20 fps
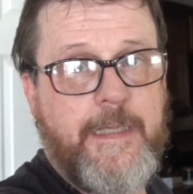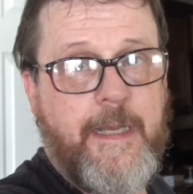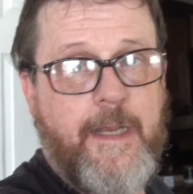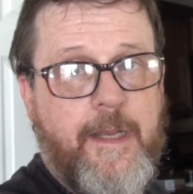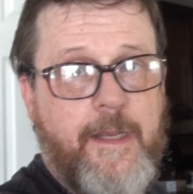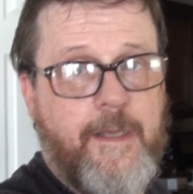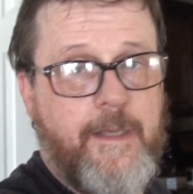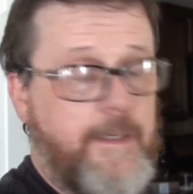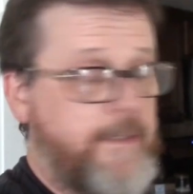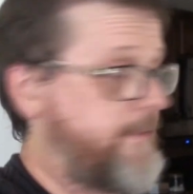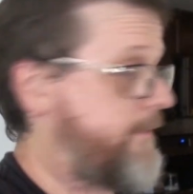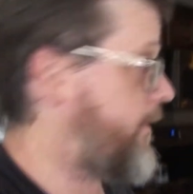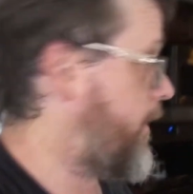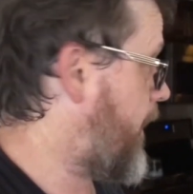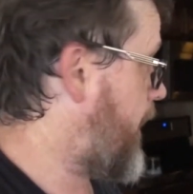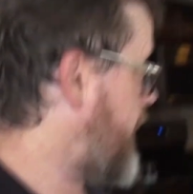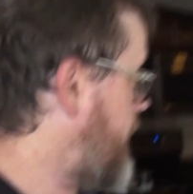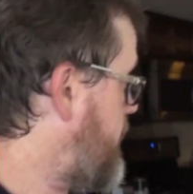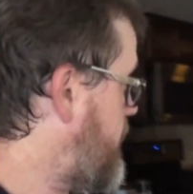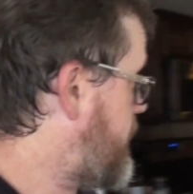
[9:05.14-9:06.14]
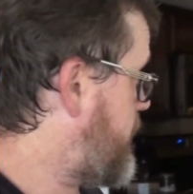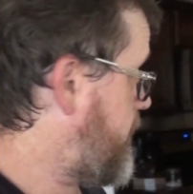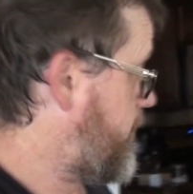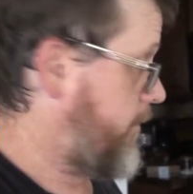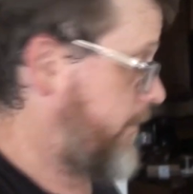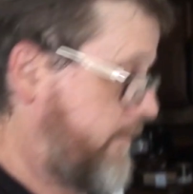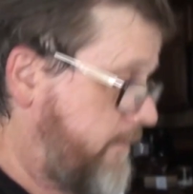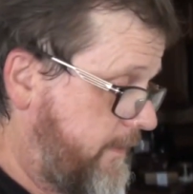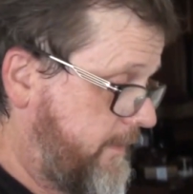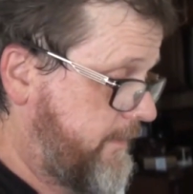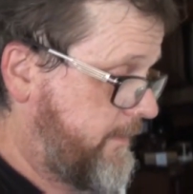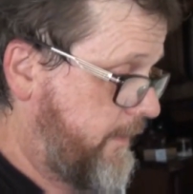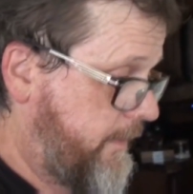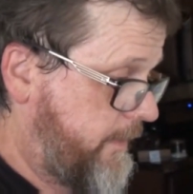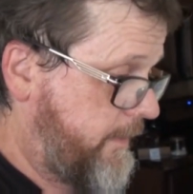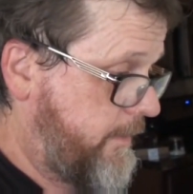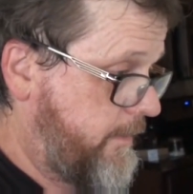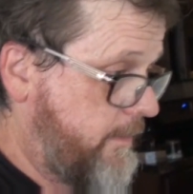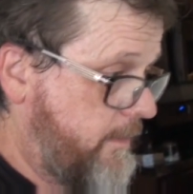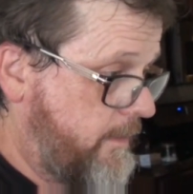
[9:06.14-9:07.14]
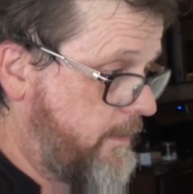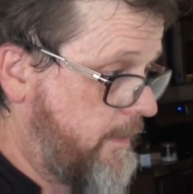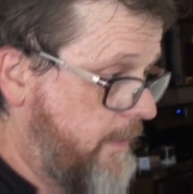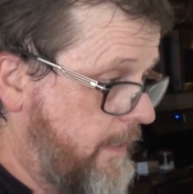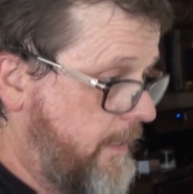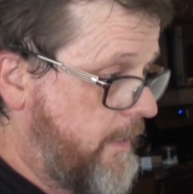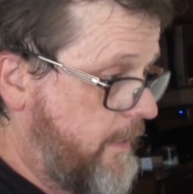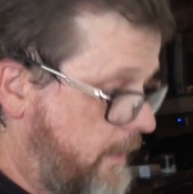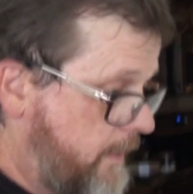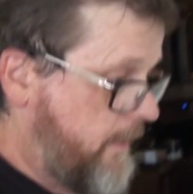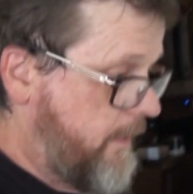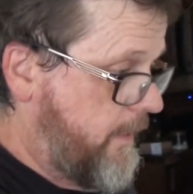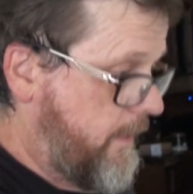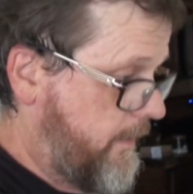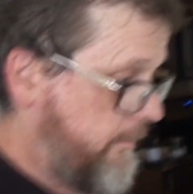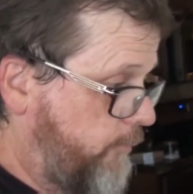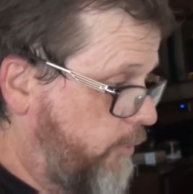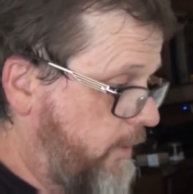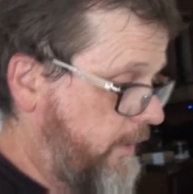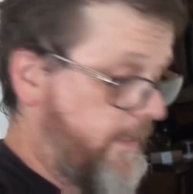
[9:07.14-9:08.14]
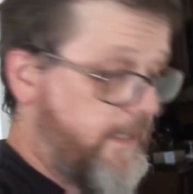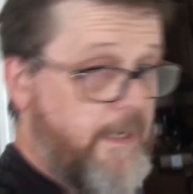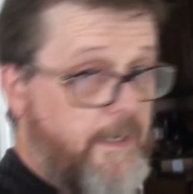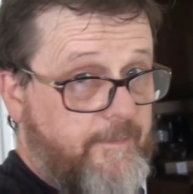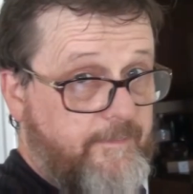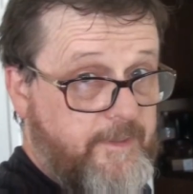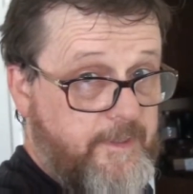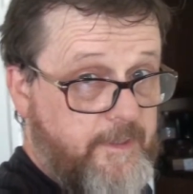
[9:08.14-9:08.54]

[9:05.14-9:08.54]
It's 82 degrees in here. I'm running out of